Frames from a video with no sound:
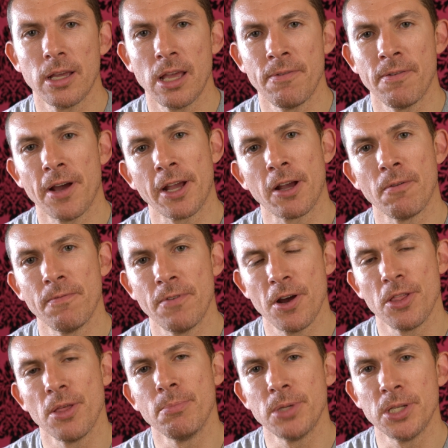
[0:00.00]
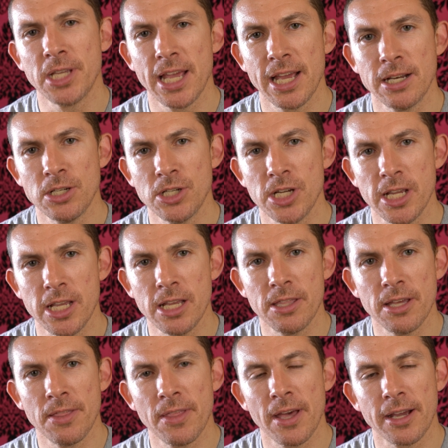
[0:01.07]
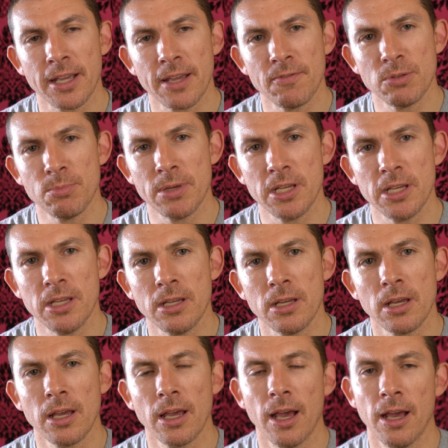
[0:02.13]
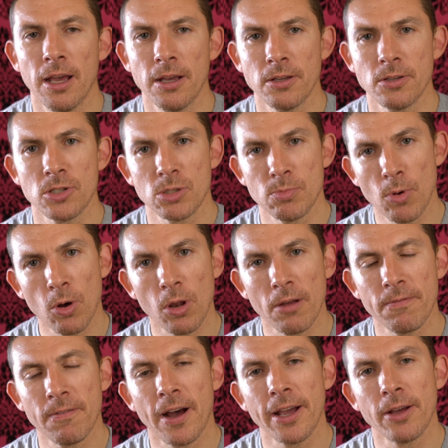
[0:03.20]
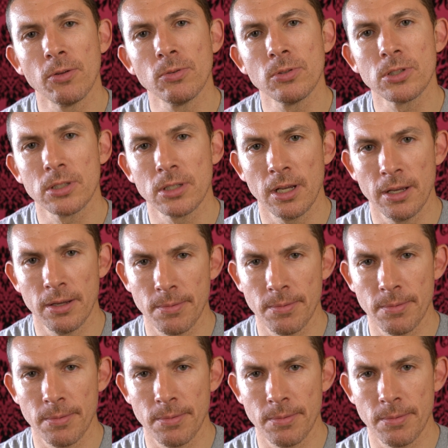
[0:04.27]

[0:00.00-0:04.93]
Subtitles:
if I convert them to DNG, then that gives me smaller files